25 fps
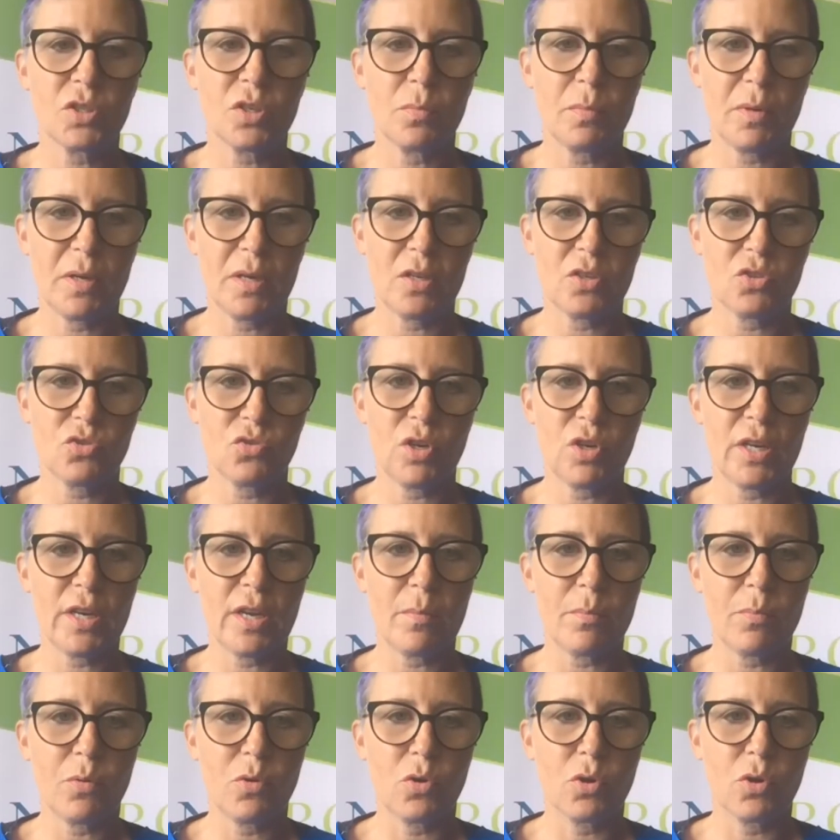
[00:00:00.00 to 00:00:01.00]
I mean is really
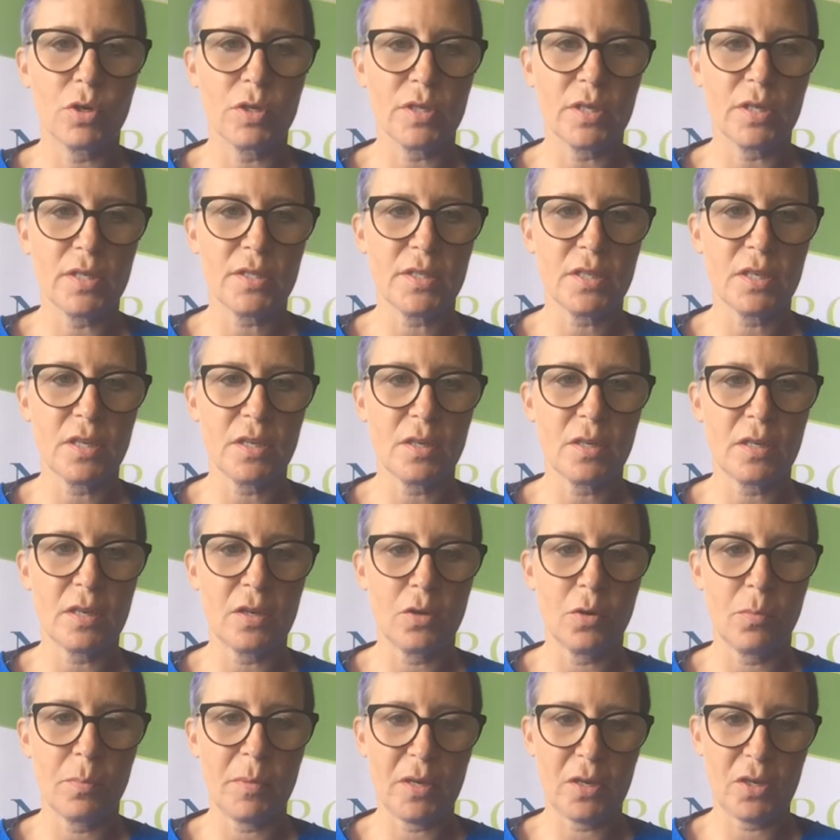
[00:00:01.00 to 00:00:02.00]
important, isn't it? You know
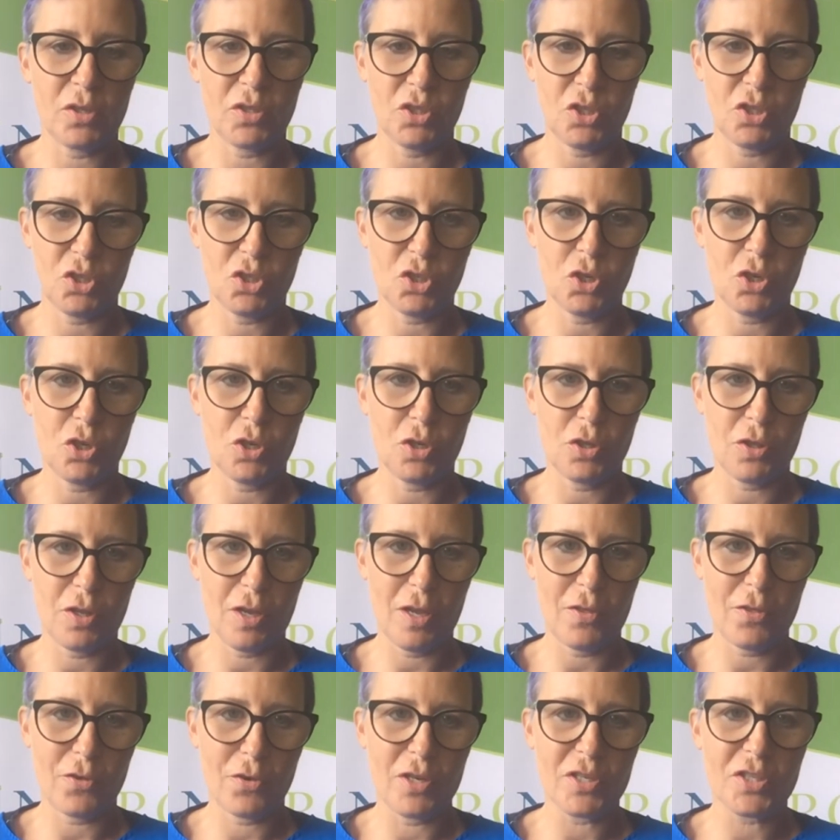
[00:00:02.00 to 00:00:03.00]
what I mean? Because
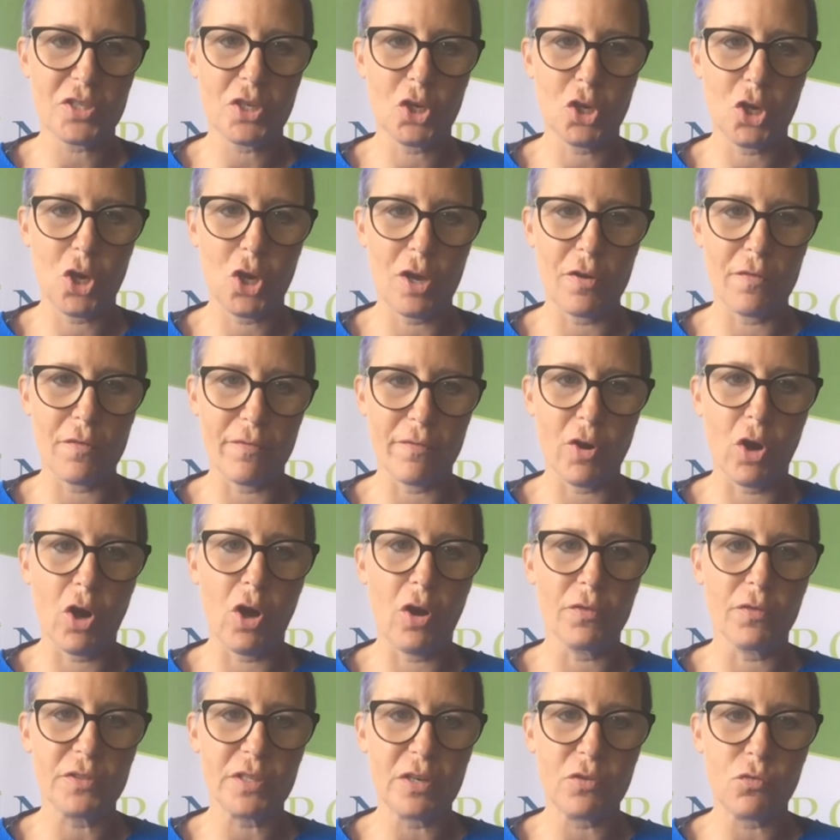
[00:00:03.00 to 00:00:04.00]
there is a lot
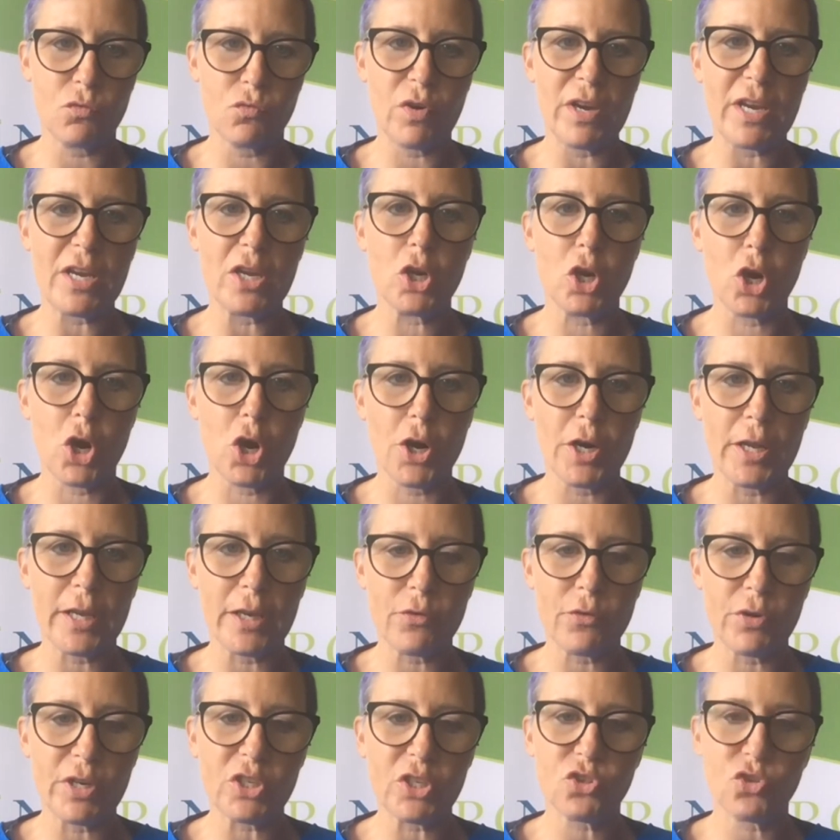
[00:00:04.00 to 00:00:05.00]
involved in relearning
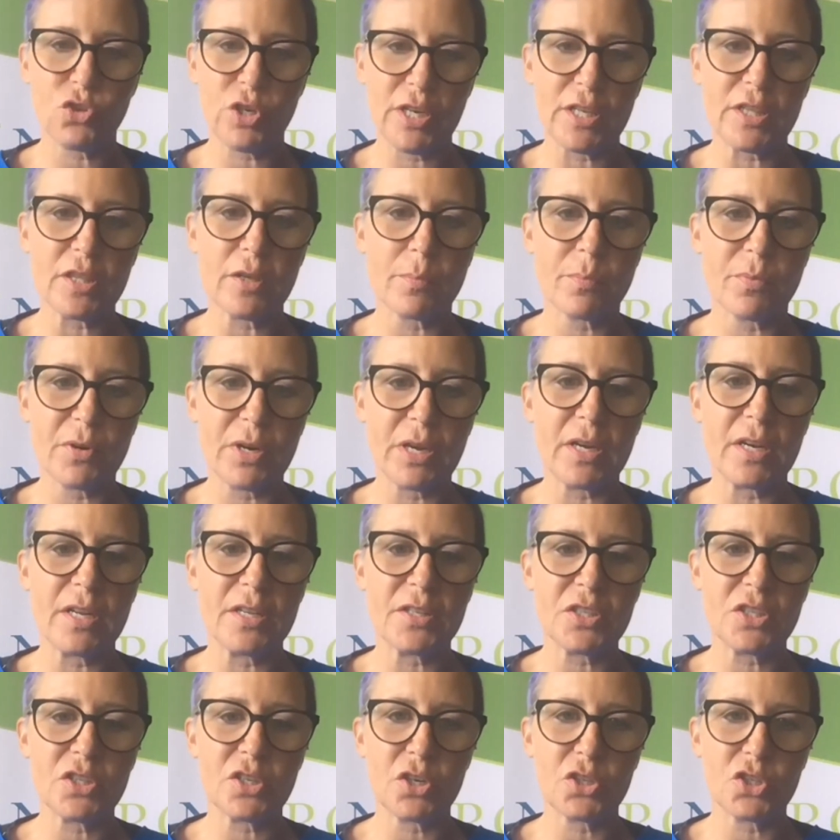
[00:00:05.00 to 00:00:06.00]
and retraining the brain,
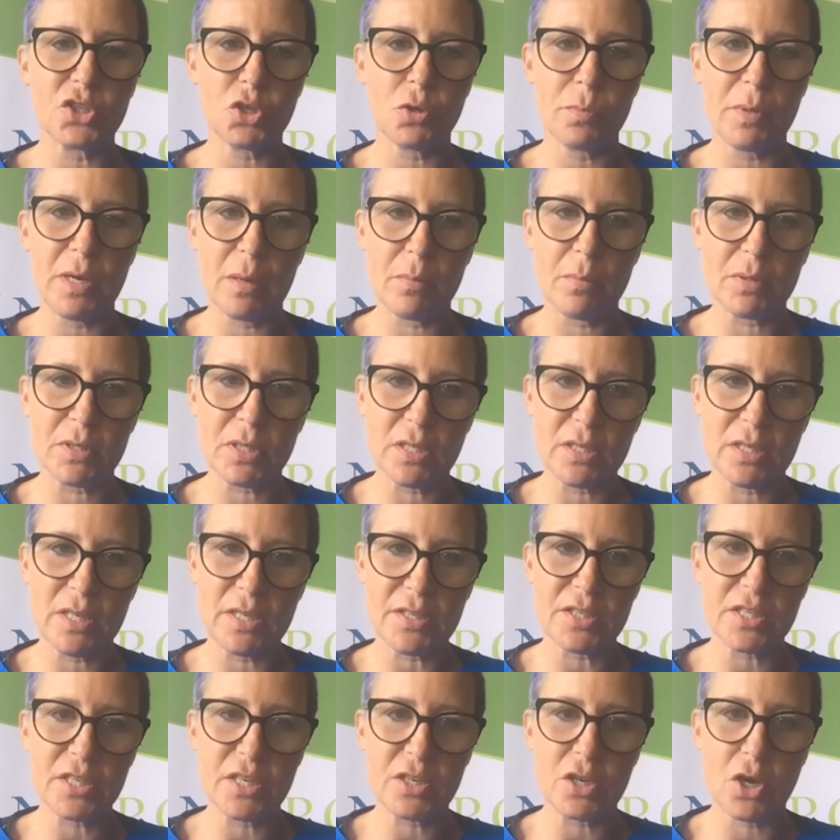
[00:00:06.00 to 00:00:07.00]
isn't there, to be able to
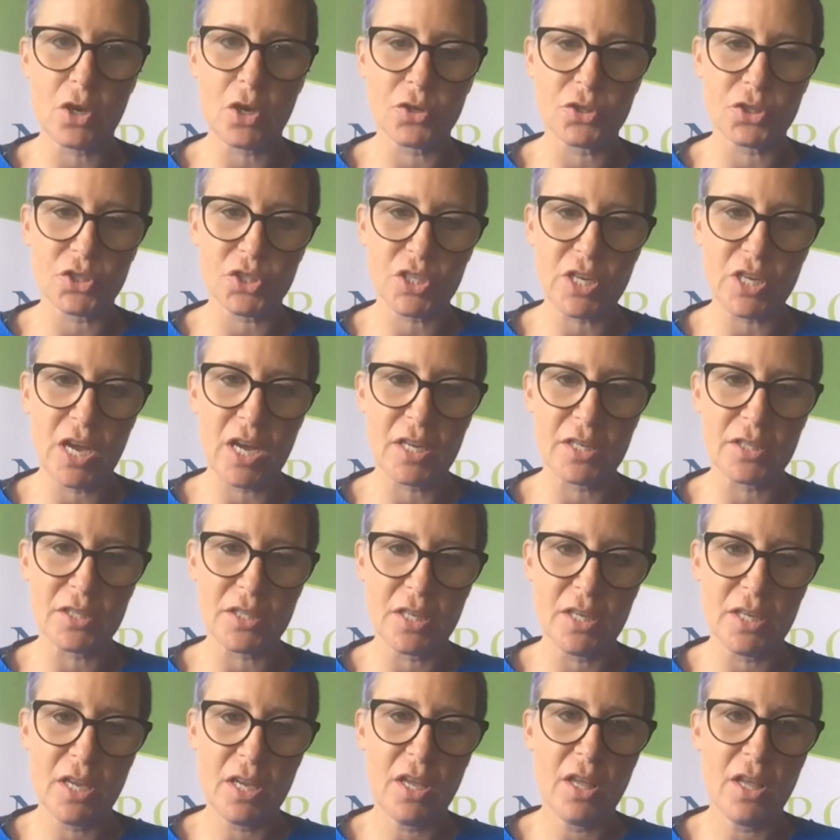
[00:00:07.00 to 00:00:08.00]
listen and understand
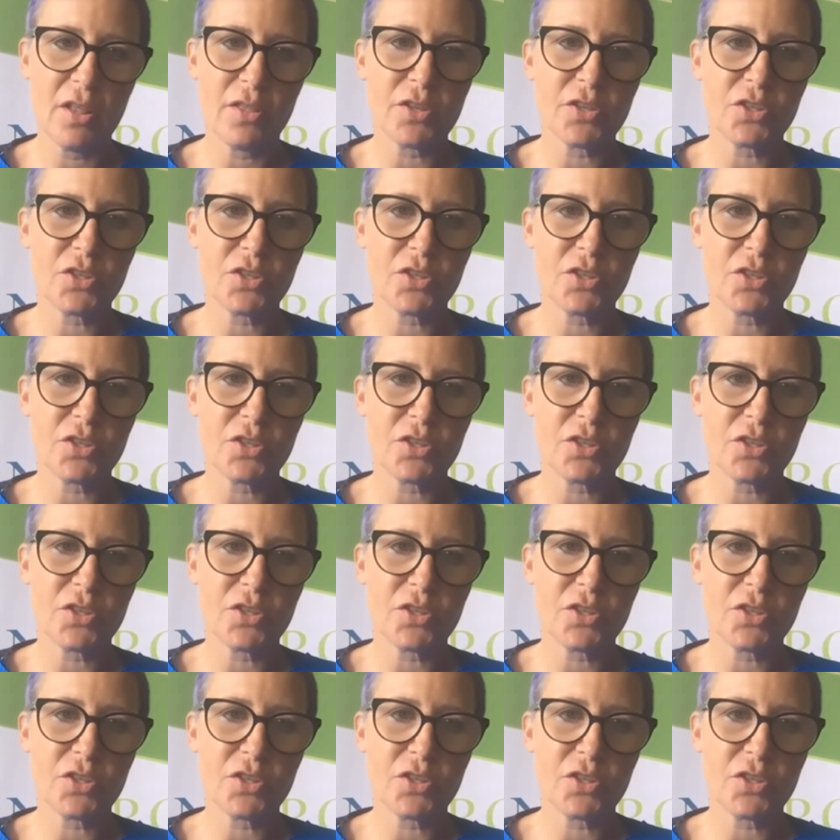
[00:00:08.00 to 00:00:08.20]
the